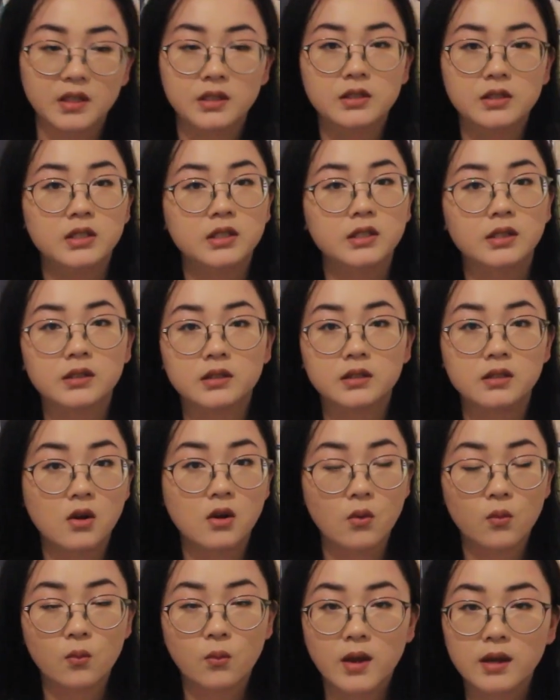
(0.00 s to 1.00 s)
She doesn't
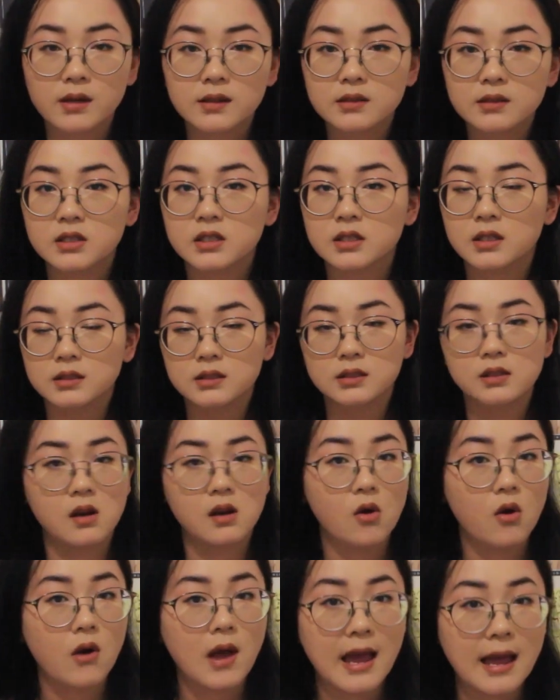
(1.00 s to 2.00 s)
know when, she doesn't
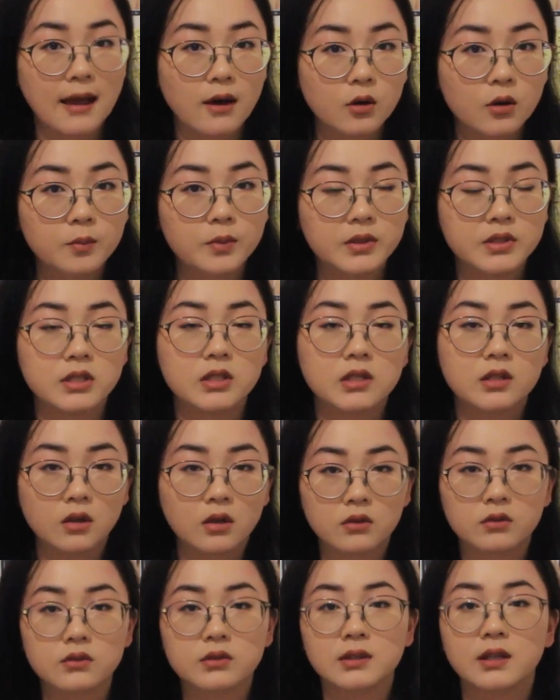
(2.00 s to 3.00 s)
know how, but she
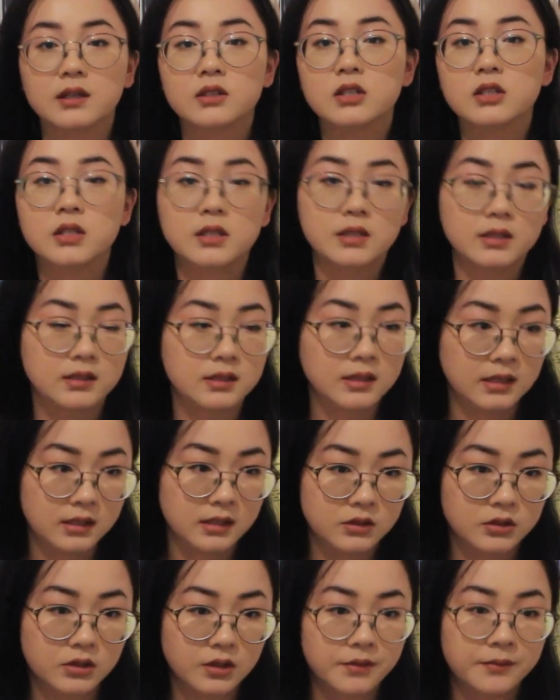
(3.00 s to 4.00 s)
knows that she's in
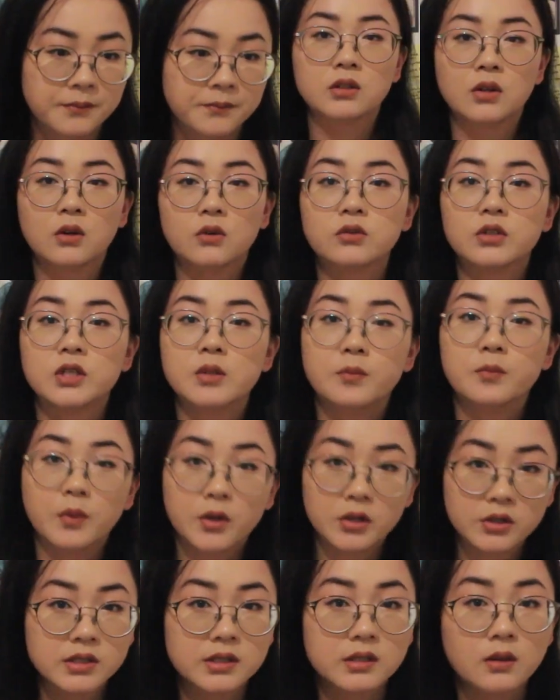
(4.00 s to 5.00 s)
danger. So she
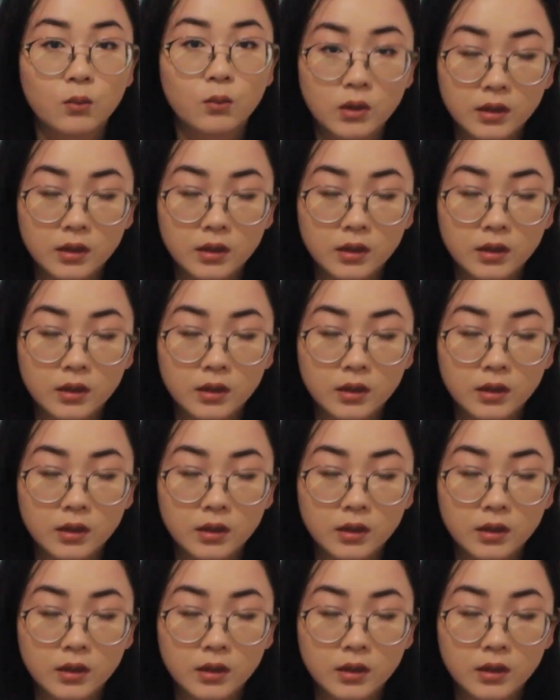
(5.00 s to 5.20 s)
burns the